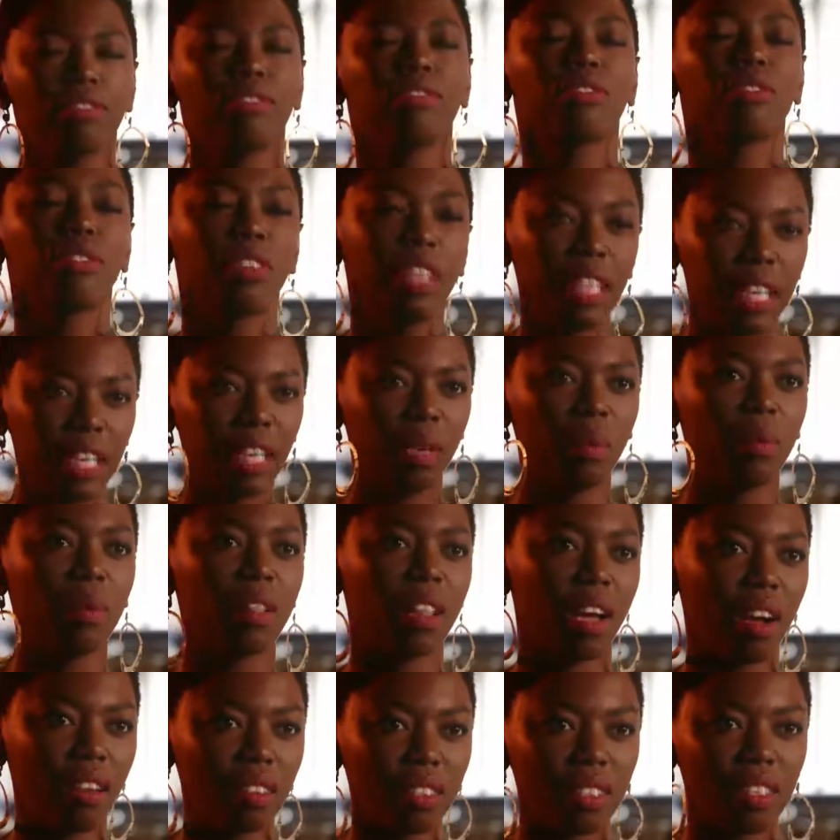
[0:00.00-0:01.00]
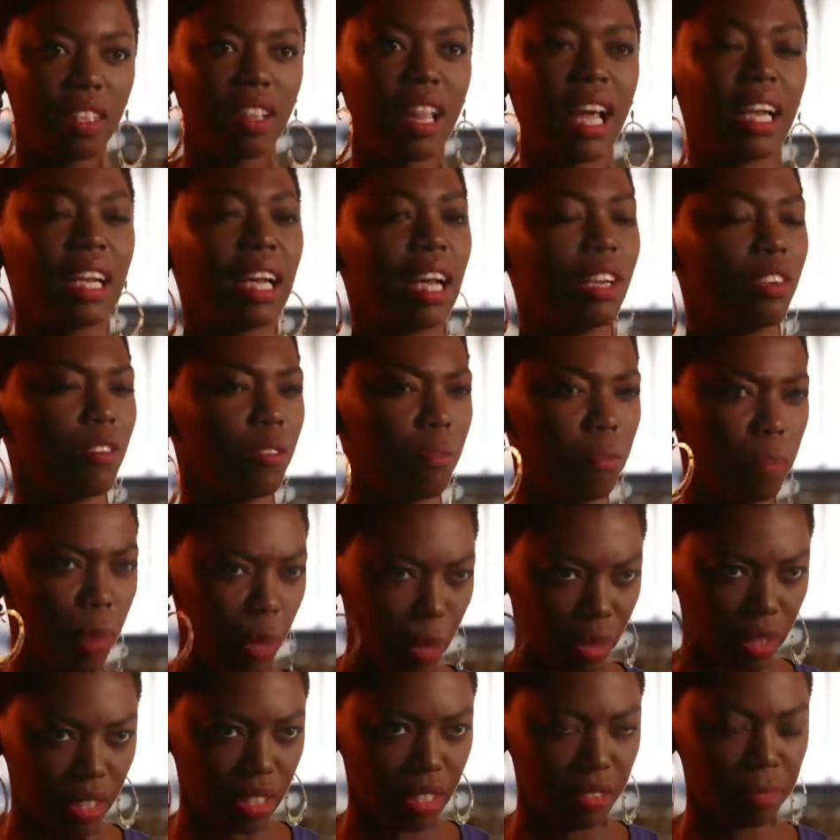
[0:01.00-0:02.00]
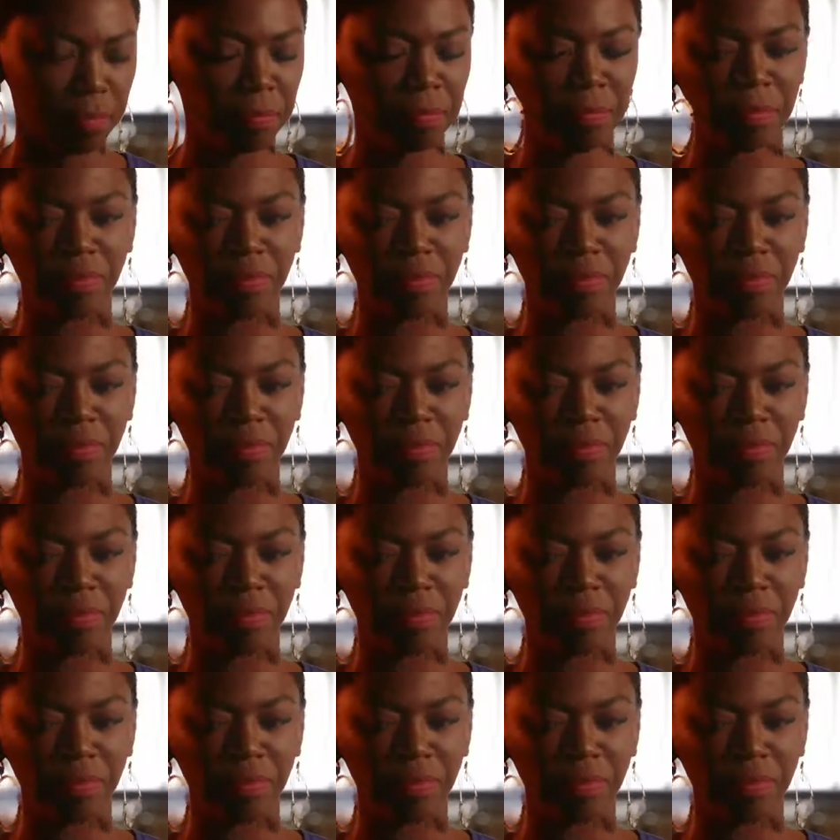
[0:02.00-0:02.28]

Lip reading: freely without that kind of burden?